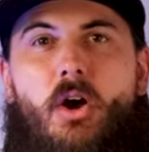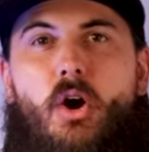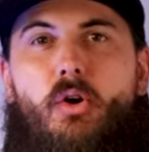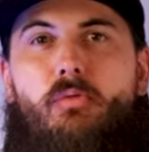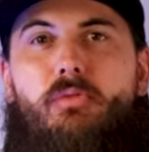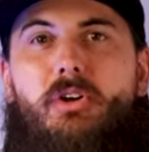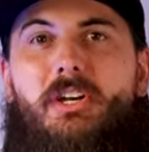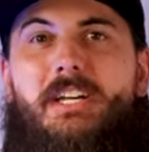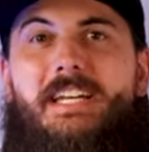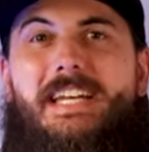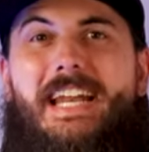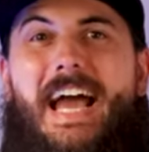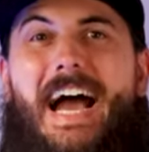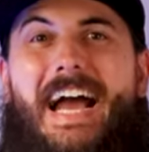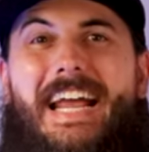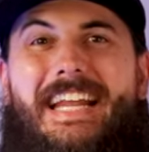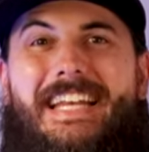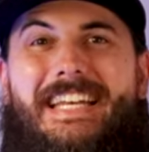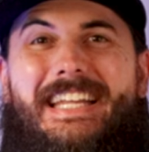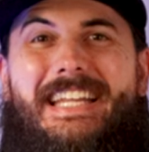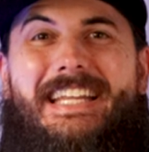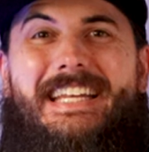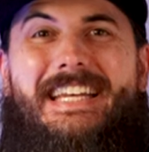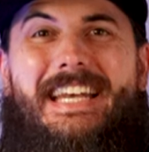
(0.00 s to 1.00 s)
Over
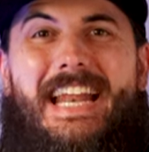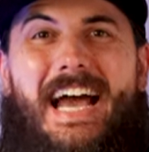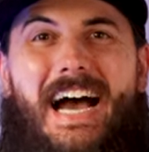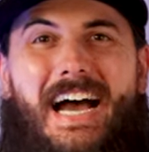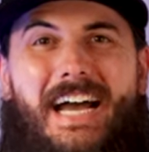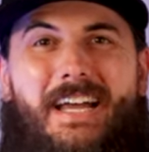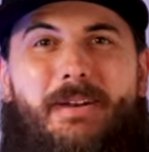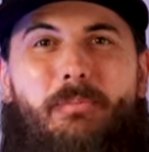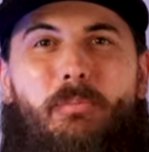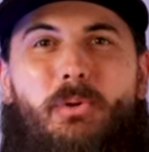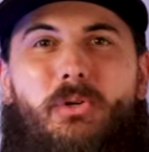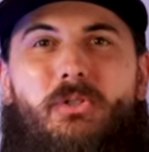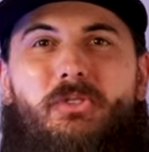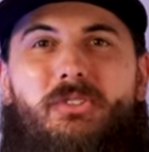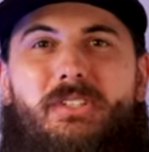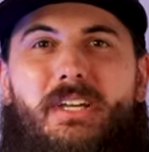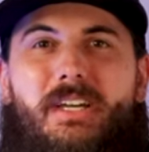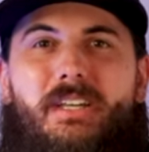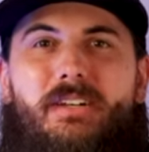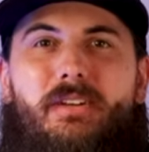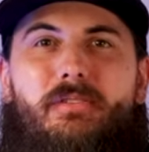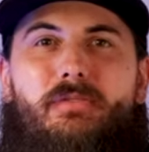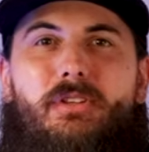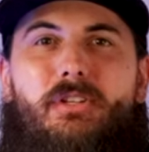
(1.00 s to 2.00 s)
ninety-nine
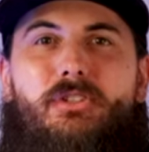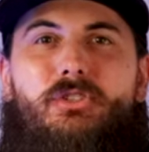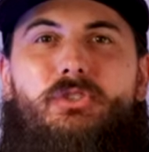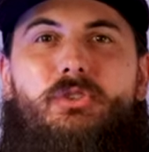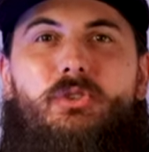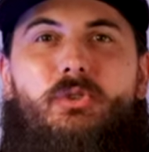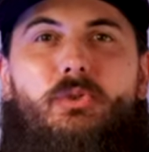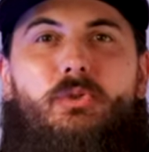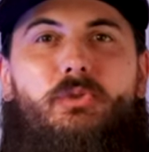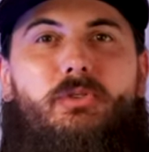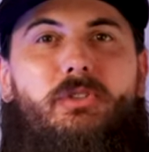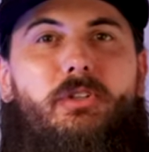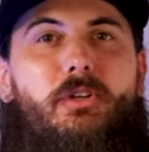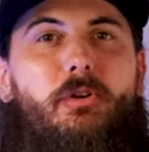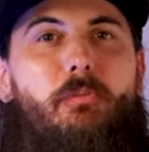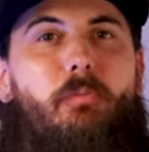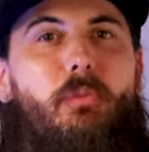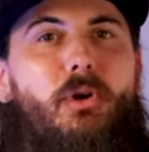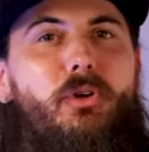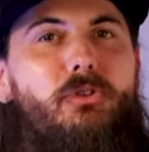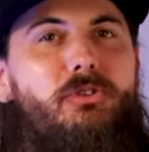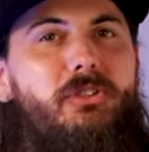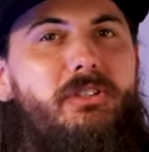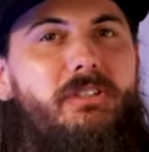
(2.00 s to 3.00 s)
percent of the shoes that are
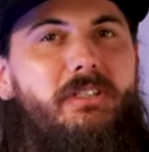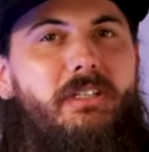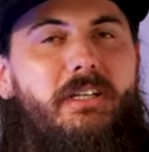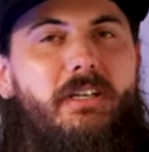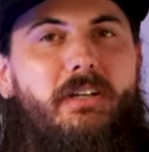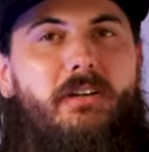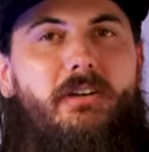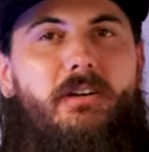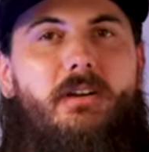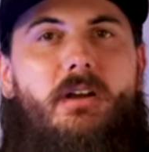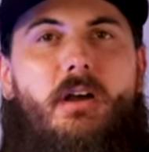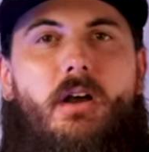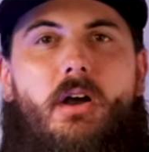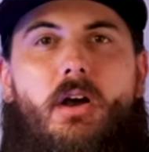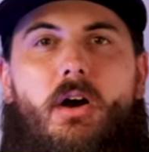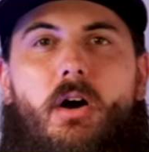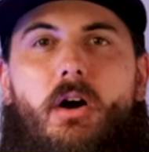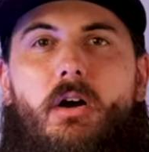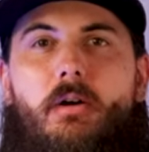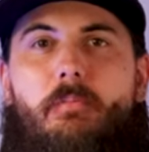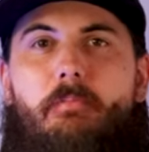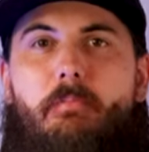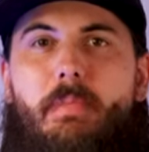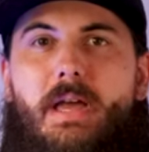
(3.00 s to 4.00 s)
purchased here
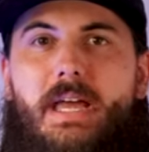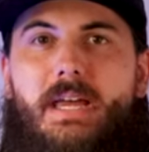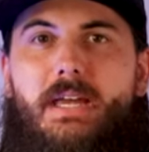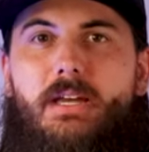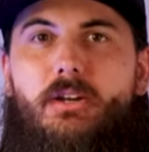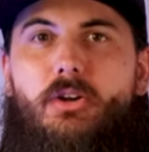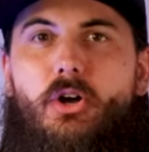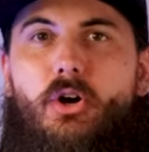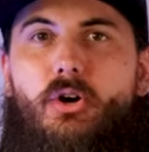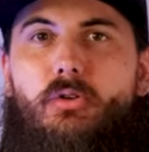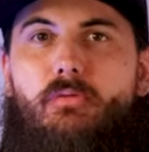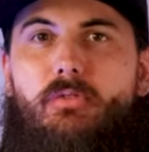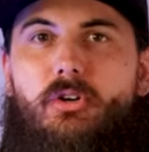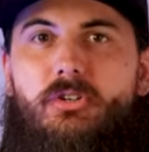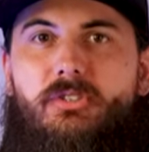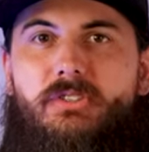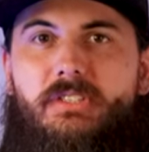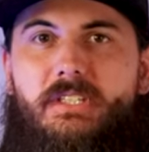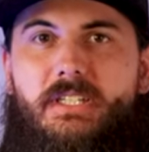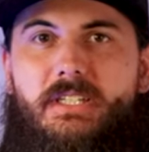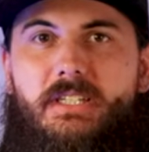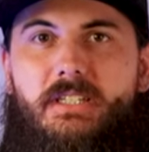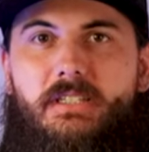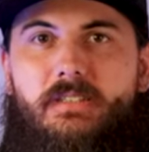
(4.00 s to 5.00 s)
are made
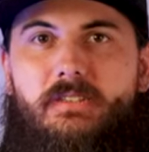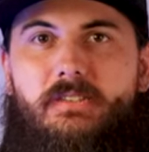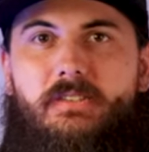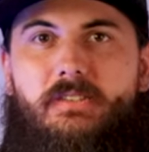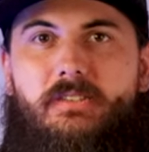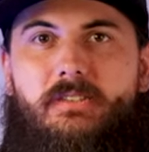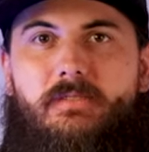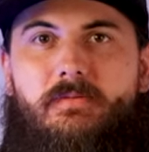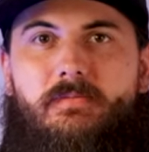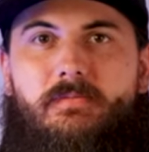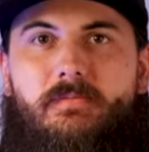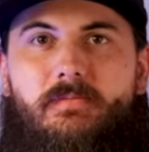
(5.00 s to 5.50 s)
overseas.